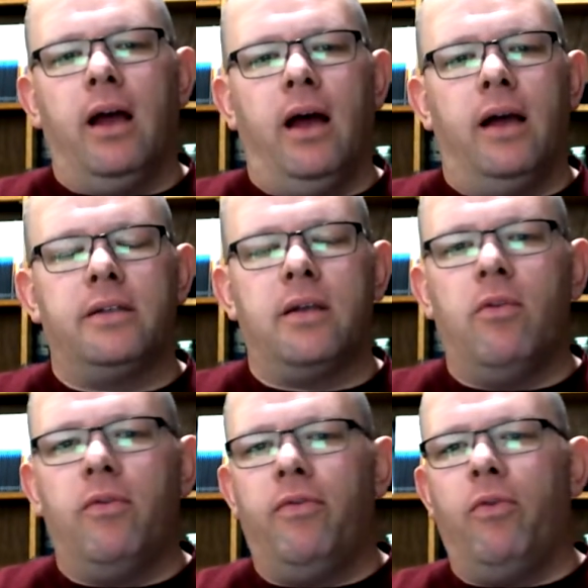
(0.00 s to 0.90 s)
some
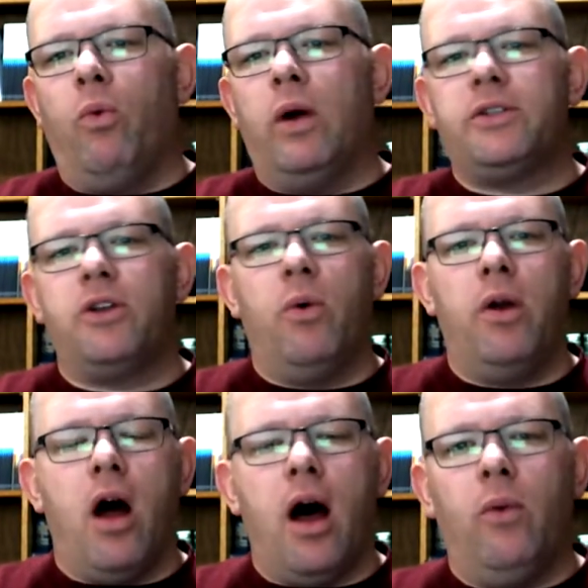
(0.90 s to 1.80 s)
of what's going
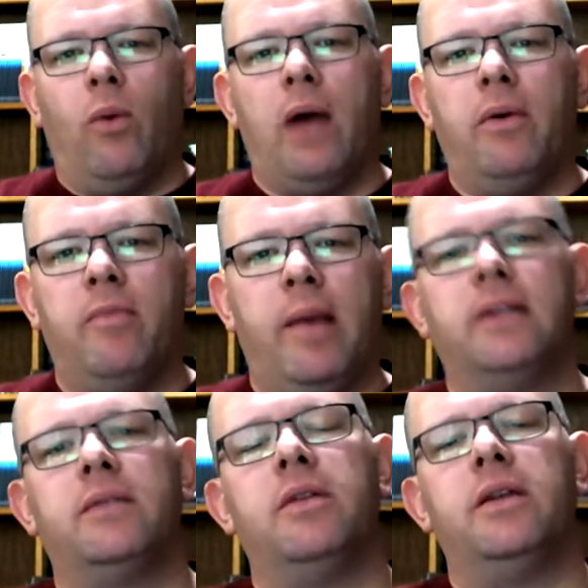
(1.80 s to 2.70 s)
on, why we've made
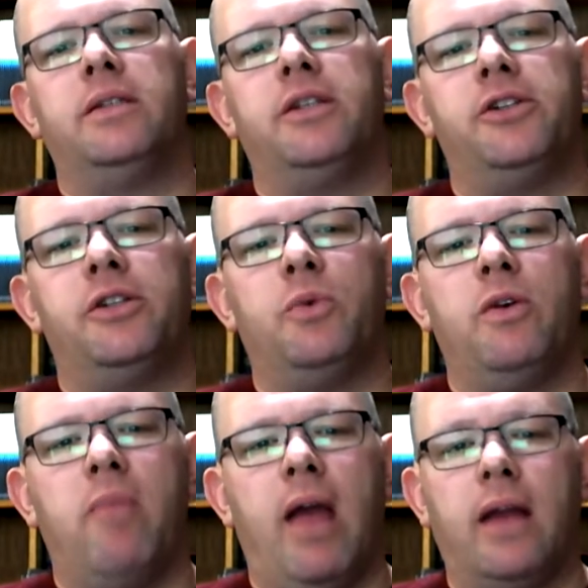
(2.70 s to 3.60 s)
some of the decisions we've
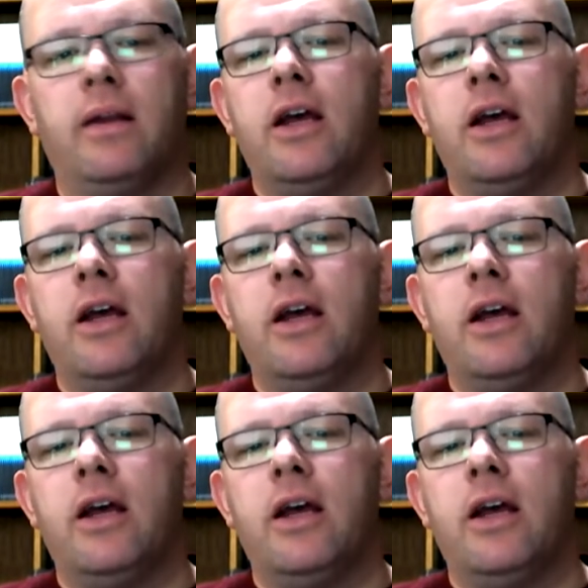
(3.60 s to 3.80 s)
made.